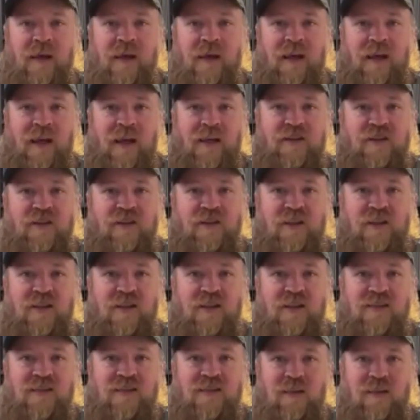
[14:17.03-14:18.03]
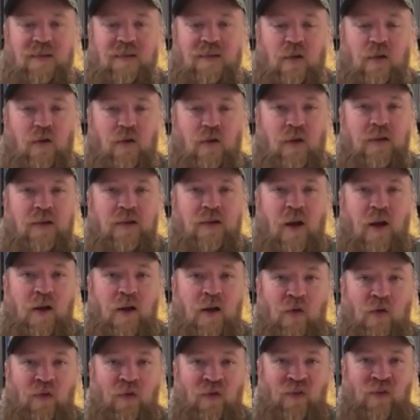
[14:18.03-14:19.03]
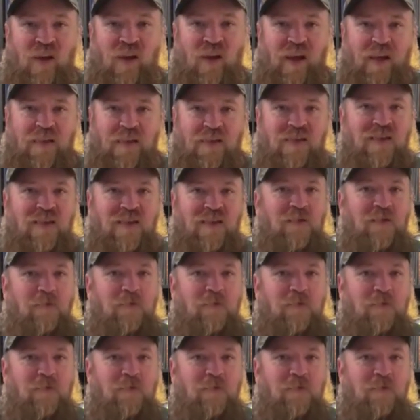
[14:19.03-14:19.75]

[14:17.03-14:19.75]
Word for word: and the look on her face,